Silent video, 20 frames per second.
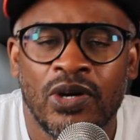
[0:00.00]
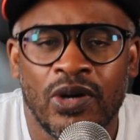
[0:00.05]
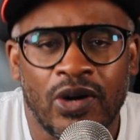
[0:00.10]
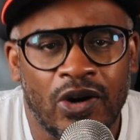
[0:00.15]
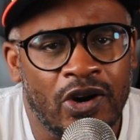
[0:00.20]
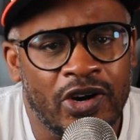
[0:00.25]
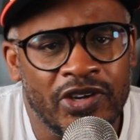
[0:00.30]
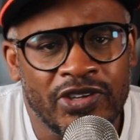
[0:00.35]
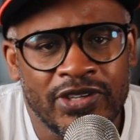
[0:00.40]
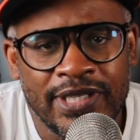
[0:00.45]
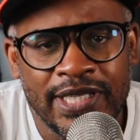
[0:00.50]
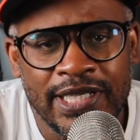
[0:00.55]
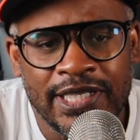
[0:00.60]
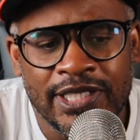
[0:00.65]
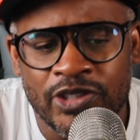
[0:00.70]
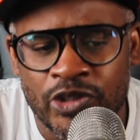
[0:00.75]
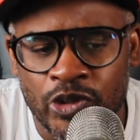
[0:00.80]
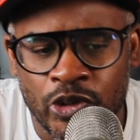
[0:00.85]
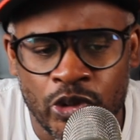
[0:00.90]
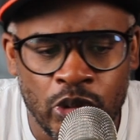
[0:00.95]
All you need
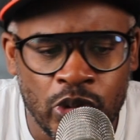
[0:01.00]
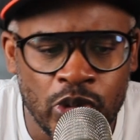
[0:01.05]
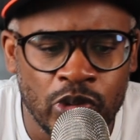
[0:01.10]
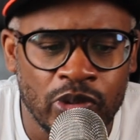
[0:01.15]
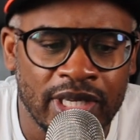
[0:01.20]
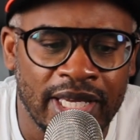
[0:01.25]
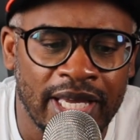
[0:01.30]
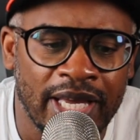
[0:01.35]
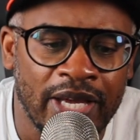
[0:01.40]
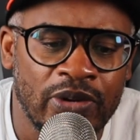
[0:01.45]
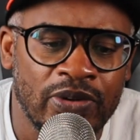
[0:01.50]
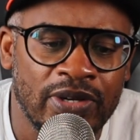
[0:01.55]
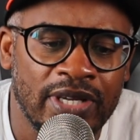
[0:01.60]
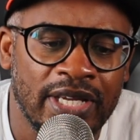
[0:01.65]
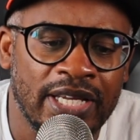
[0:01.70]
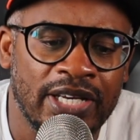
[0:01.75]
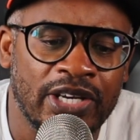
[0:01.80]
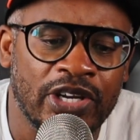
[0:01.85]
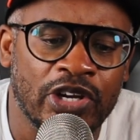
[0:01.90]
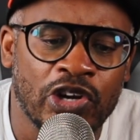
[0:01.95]
is a Google account
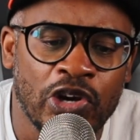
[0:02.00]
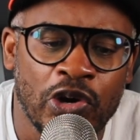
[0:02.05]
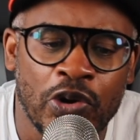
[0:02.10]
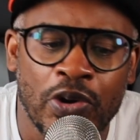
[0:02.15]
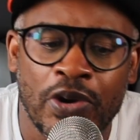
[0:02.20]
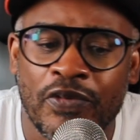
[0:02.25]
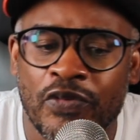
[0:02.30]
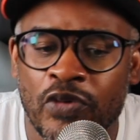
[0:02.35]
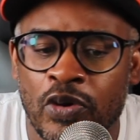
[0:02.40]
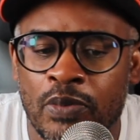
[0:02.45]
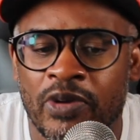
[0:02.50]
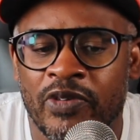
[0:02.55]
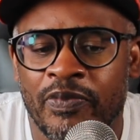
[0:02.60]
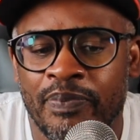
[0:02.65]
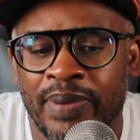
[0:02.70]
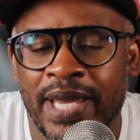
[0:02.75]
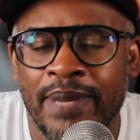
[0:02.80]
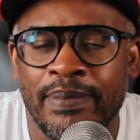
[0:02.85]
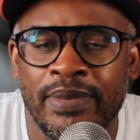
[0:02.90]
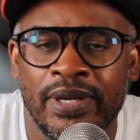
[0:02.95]
and a current form of
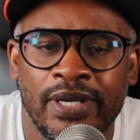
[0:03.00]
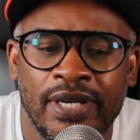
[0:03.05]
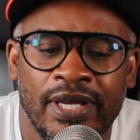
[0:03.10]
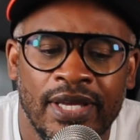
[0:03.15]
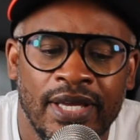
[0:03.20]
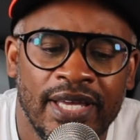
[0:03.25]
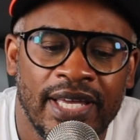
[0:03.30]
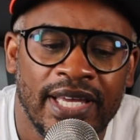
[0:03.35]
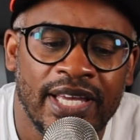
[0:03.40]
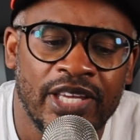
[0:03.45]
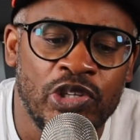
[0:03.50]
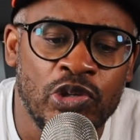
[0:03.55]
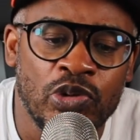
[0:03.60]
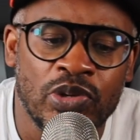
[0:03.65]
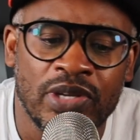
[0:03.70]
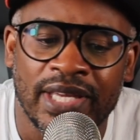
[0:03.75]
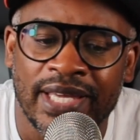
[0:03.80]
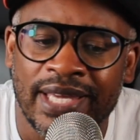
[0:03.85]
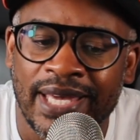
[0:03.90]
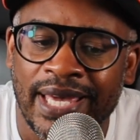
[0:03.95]
payment, and you
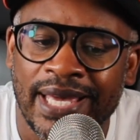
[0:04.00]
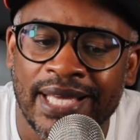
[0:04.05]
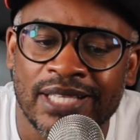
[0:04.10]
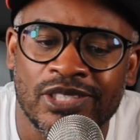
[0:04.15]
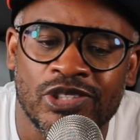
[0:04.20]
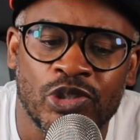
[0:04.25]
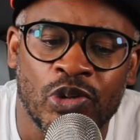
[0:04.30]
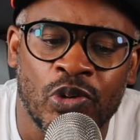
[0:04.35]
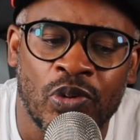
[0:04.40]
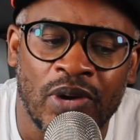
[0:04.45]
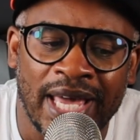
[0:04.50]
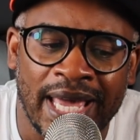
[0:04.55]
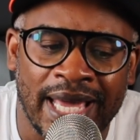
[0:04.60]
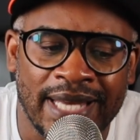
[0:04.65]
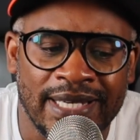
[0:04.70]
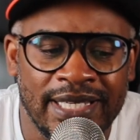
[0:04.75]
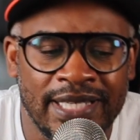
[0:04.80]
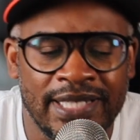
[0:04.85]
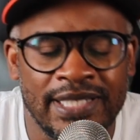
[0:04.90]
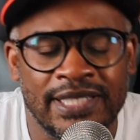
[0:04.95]
can cancel at
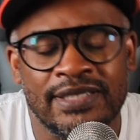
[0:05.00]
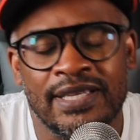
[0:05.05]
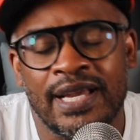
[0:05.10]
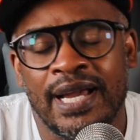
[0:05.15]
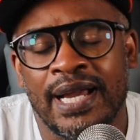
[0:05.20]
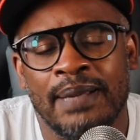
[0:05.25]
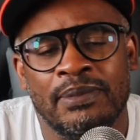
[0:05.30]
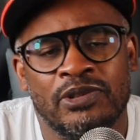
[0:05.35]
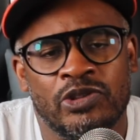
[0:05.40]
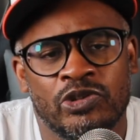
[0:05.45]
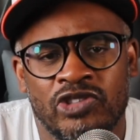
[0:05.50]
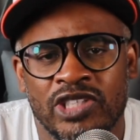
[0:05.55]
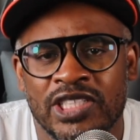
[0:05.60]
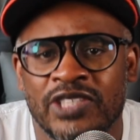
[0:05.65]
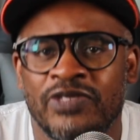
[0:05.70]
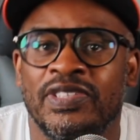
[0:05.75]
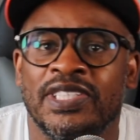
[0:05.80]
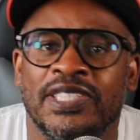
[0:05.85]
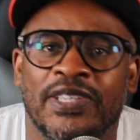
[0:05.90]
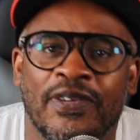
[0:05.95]
any time. So
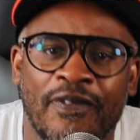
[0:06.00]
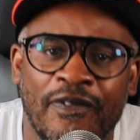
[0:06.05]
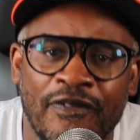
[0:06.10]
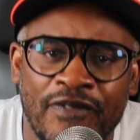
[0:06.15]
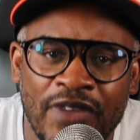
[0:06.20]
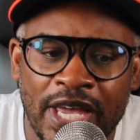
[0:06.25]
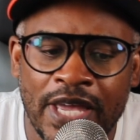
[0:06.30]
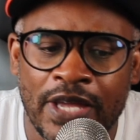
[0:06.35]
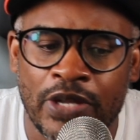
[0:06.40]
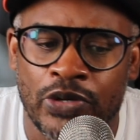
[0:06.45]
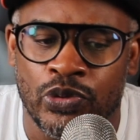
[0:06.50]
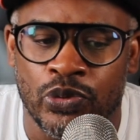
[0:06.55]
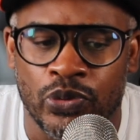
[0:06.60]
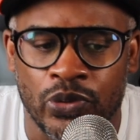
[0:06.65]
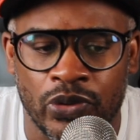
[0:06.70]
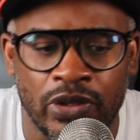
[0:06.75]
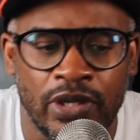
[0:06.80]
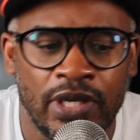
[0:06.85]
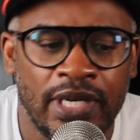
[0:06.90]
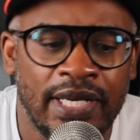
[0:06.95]
just visit
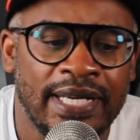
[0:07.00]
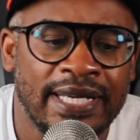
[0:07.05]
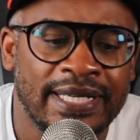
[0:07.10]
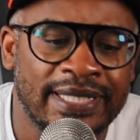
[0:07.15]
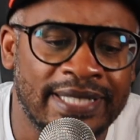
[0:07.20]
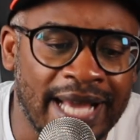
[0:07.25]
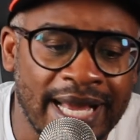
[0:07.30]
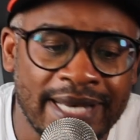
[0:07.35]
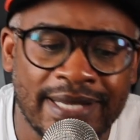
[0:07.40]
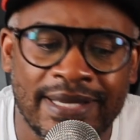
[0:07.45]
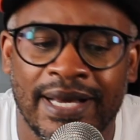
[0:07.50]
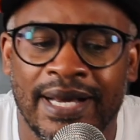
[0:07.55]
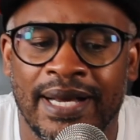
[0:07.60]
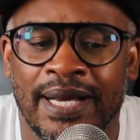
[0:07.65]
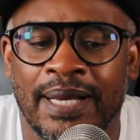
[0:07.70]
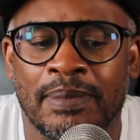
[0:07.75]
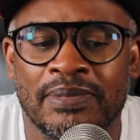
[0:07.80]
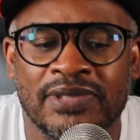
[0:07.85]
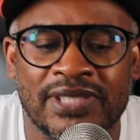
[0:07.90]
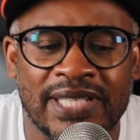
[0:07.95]

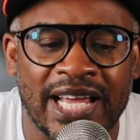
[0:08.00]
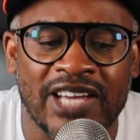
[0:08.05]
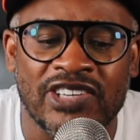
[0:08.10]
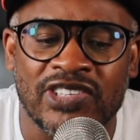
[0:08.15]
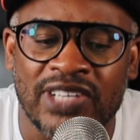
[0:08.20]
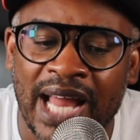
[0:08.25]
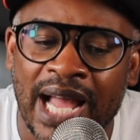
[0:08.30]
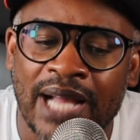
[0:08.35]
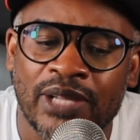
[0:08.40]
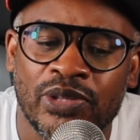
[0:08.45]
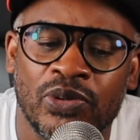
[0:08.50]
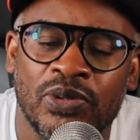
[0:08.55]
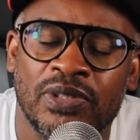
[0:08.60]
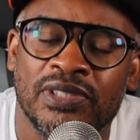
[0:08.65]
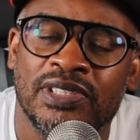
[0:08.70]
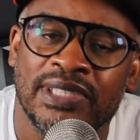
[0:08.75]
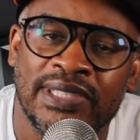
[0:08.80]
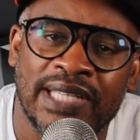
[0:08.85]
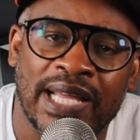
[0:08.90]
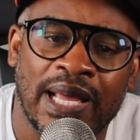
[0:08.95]
FanDuel.com/LockedOn
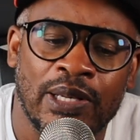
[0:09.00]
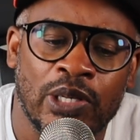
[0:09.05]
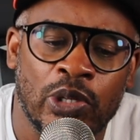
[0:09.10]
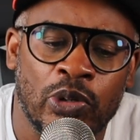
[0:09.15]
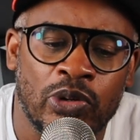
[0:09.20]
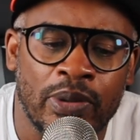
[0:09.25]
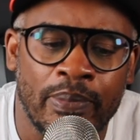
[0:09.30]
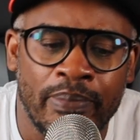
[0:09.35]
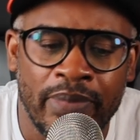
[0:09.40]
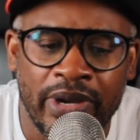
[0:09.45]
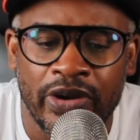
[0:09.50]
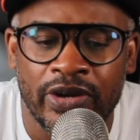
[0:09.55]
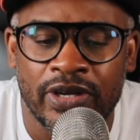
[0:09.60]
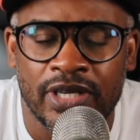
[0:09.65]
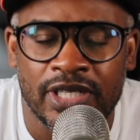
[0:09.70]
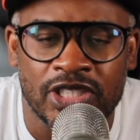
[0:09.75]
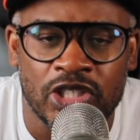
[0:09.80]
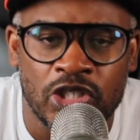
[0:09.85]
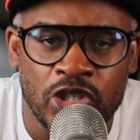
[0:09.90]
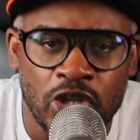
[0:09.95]
to download
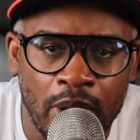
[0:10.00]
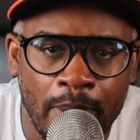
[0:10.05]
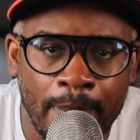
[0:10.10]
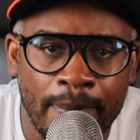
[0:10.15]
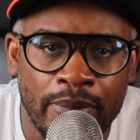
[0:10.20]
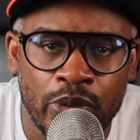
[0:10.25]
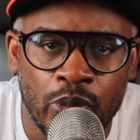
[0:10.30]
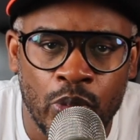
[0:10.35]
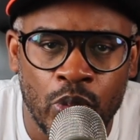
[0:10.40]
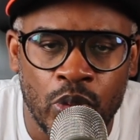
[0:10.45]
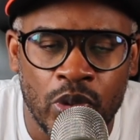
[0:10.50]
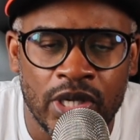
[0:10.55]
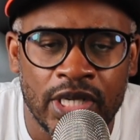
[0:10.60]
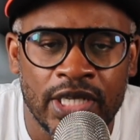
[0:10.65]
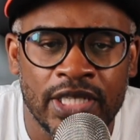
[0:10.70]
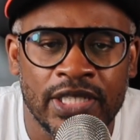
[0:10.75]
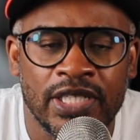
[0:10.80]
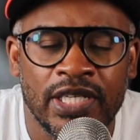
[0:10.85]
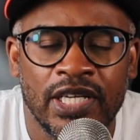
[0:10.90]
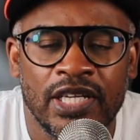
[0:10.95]
America's #1